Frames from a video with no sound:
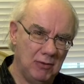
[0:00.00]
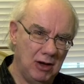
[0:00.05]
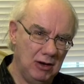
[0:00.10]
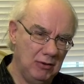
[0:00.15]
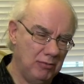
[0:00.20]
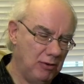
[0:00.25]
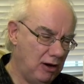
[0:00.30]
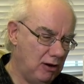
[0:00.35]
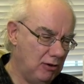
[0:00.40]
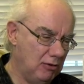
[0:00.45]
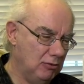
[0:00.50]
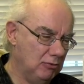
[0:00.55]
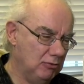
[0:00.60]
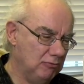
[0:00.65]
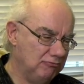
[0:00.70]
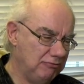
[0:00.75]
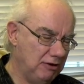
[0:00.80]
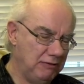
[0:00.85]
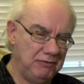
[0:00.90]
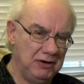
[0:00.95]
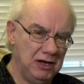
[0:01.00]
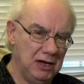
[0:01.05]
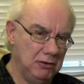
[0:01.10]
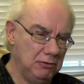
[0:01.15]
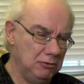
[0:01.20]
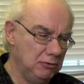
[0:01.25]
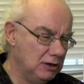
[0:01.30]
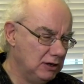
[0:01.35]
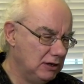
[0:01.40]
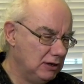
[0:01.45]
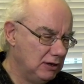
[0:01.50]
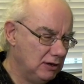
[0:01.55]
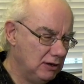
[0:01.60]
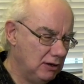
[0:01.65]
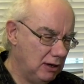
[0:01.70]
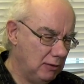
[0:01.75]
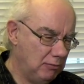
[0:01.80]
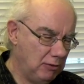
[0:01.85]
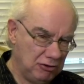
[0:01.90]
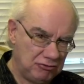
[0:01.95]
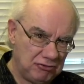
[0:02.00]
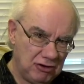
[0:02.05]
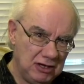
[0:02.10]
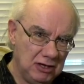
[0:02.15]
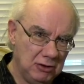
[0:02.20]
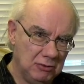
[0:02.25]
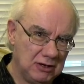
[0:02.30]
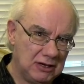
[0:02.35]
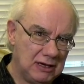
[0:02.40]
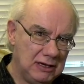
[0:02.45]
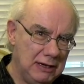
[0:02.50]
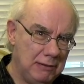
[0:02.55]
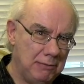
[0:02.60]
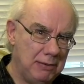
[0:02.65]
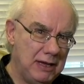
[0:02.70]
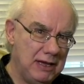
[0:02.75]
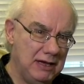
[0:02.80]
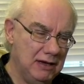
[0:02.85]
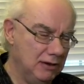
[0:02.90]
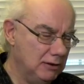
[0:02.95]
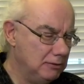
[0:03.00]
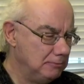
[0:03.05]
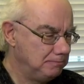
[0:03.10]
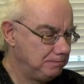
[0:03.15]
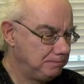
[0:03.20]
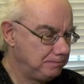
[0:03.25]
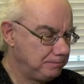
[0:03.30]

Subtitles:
Mobile review. I'll show you a clip here.